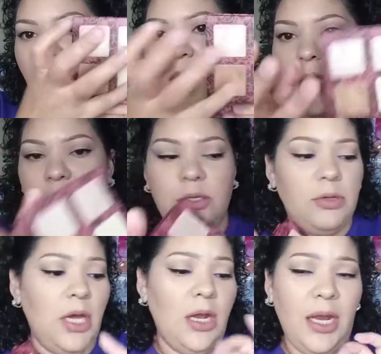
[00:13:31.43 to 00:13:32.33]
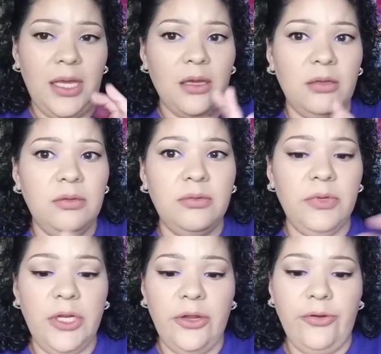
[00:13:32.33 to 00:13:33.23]
And you get like
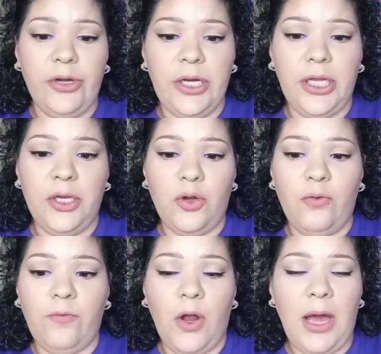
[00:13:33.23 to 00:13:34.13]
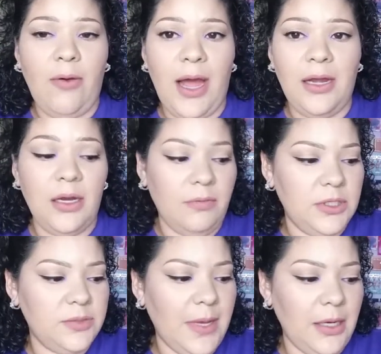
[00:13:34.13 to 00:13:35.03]
literally no fallout. I love
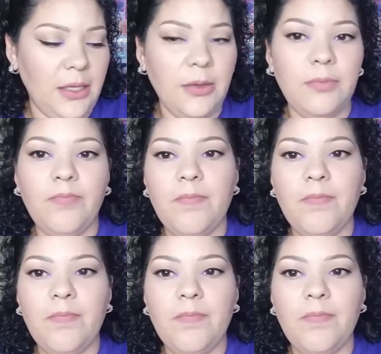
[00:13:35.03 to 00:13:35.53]
this palette.